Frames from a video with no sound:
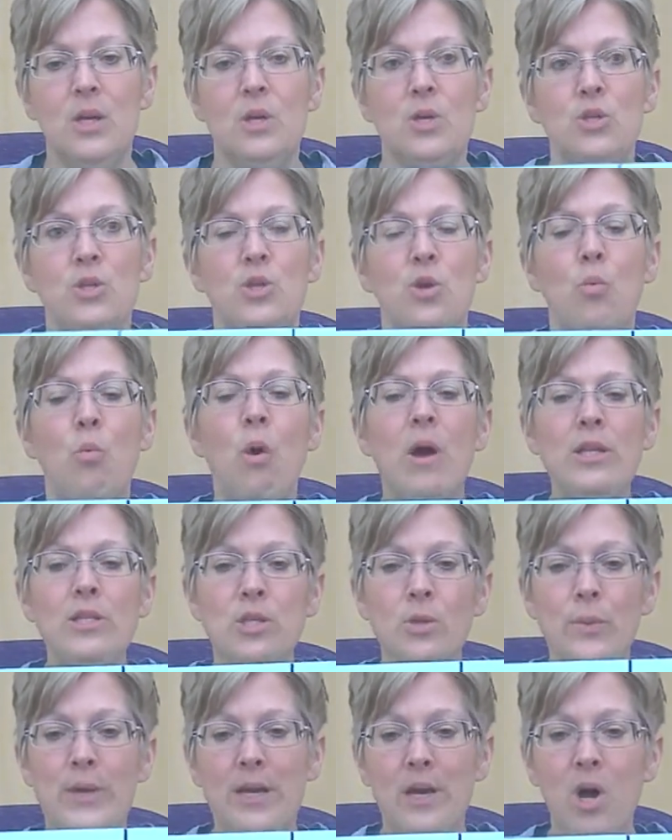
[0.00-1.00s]
So what
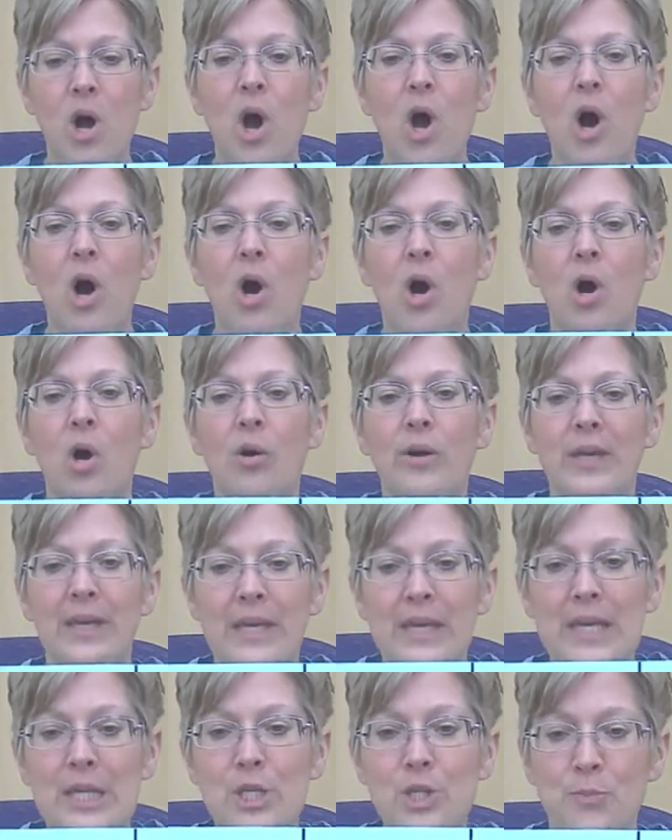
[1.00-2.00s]
do we call
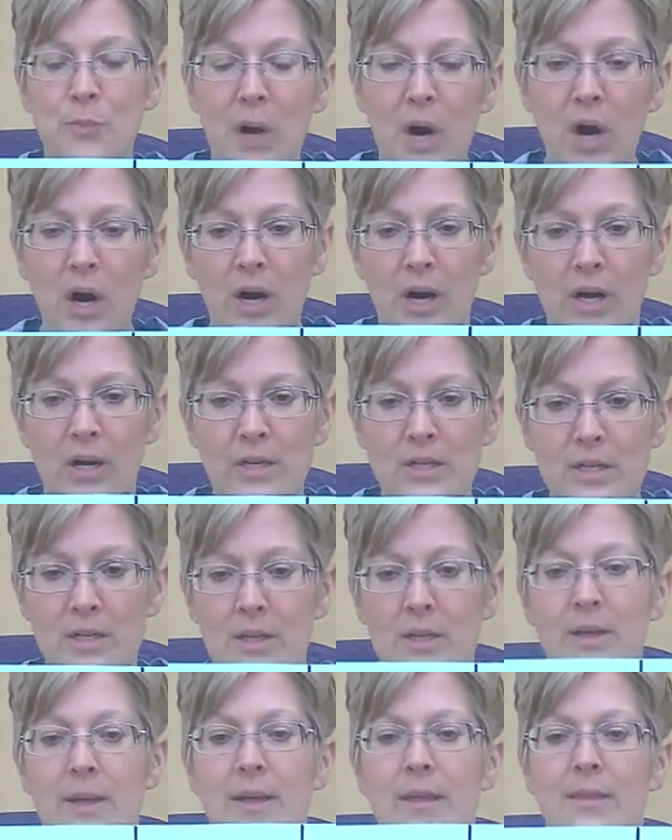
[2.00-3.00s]
each part?
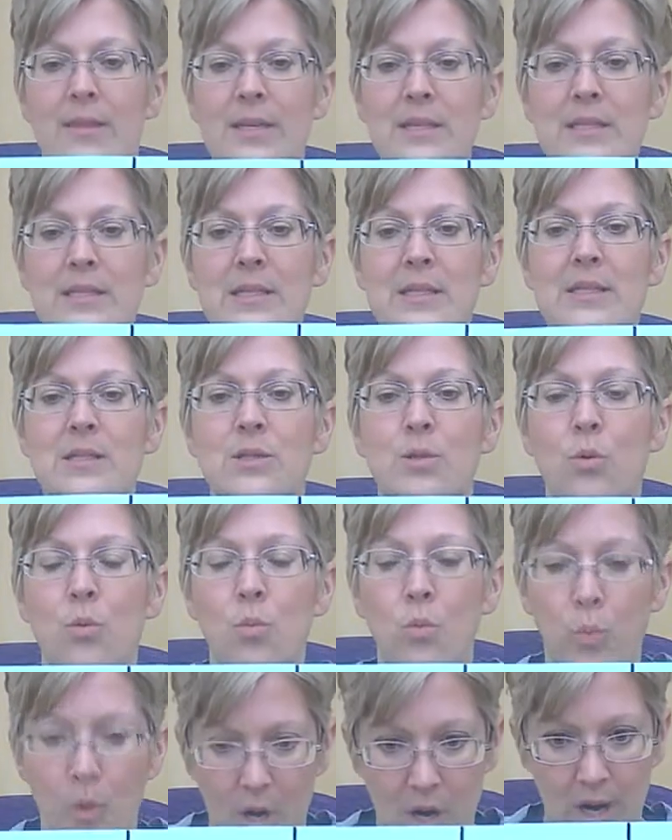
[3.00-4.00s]
This is
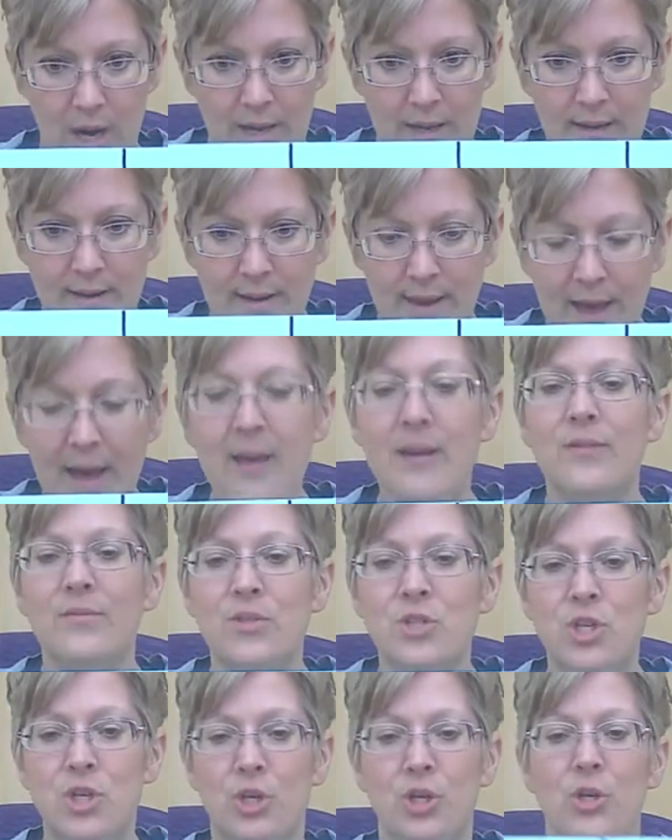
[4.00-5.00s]
1 out
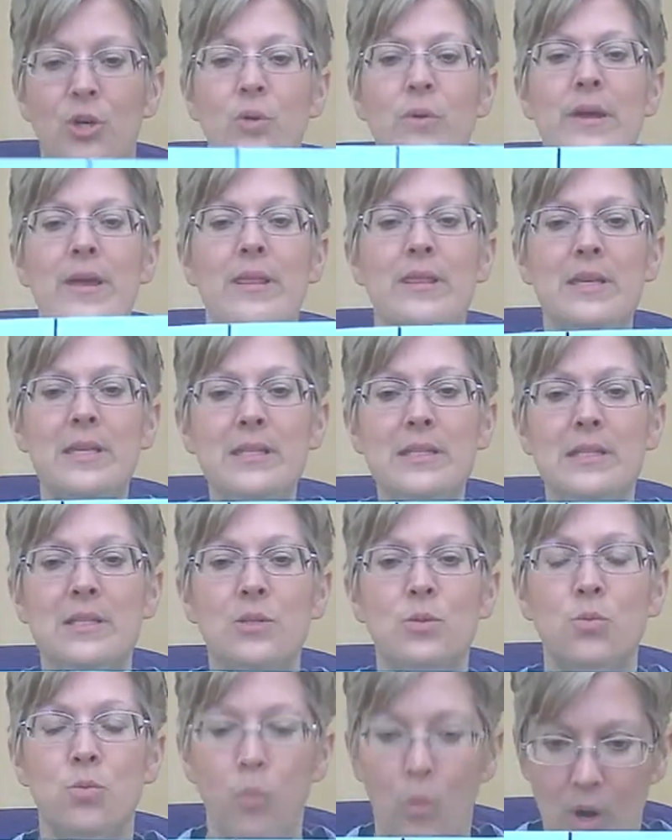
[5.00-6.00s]
of 2, and this
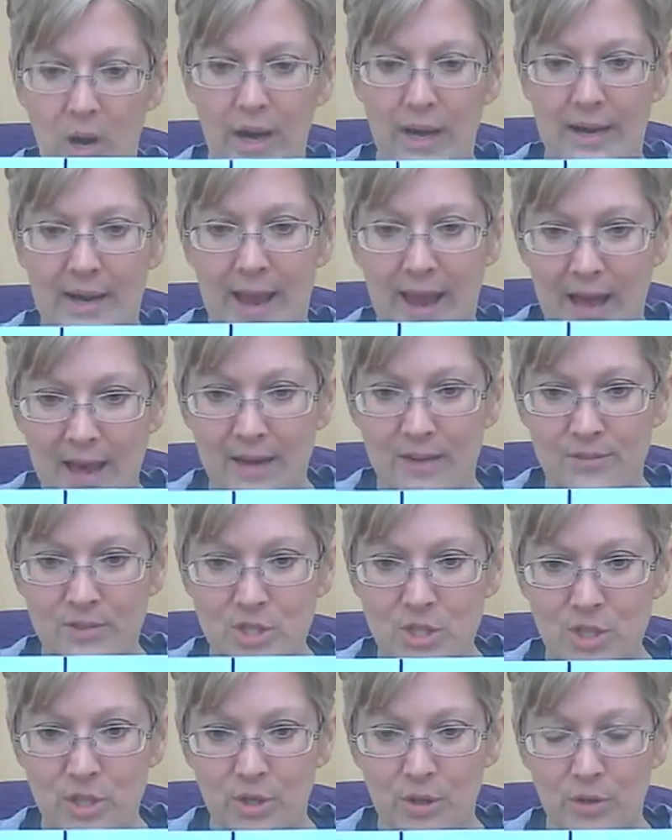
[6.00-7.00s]
is 1 out of
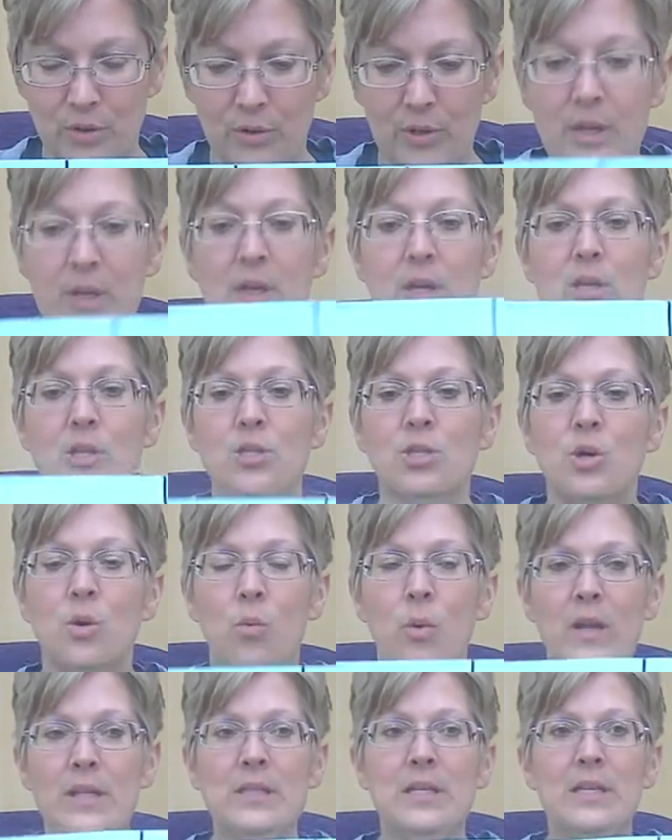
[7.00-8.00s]
2. So
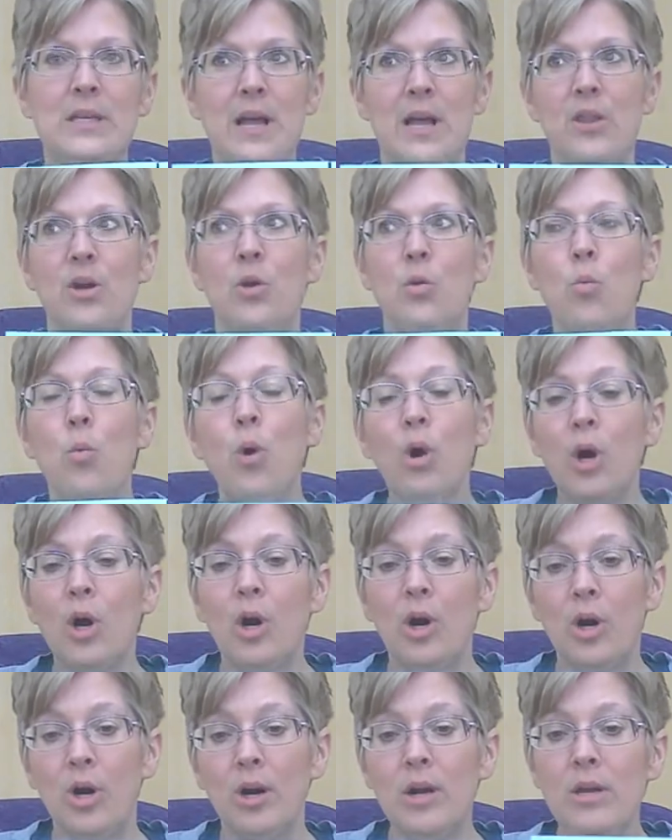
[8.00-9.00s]
what's another
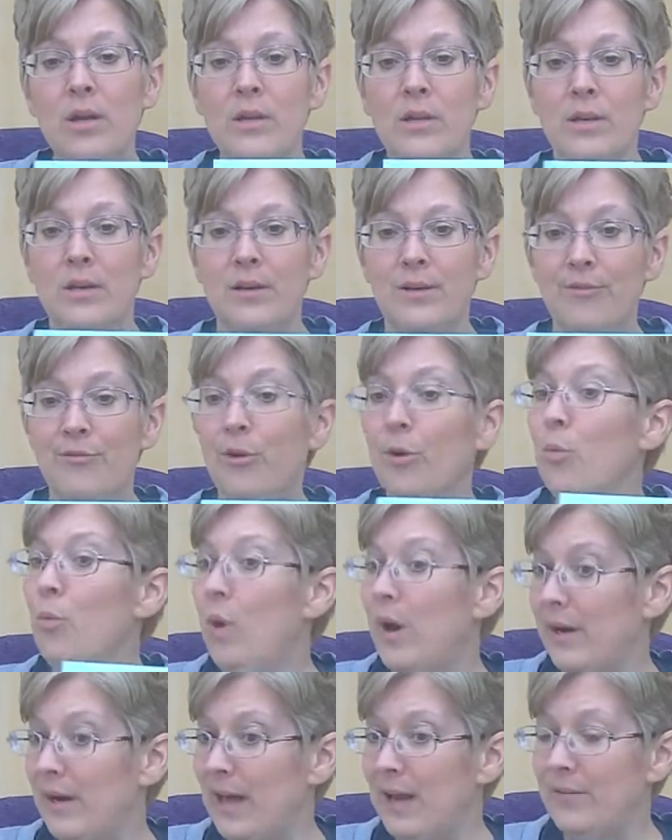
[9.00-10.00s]
word for
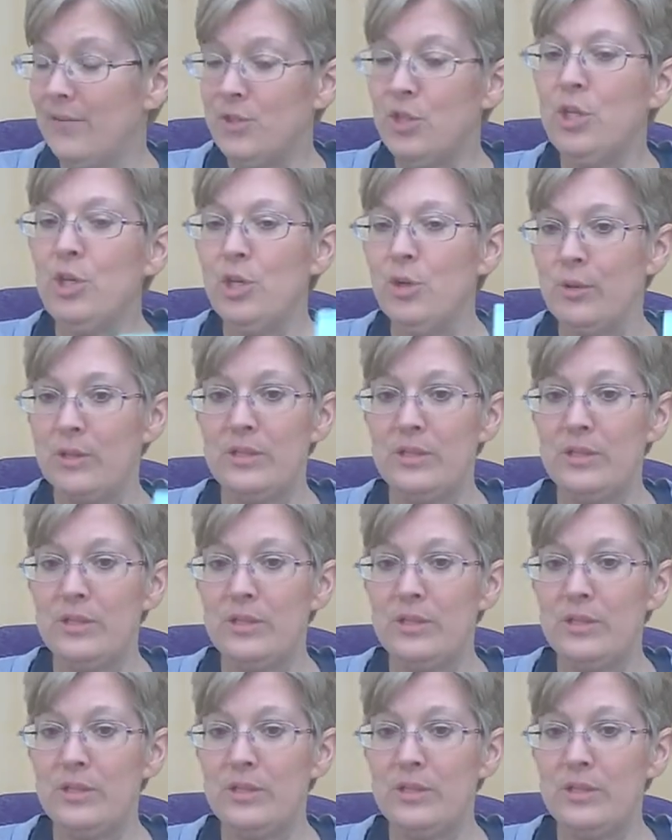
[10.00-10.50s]
1 out of 2?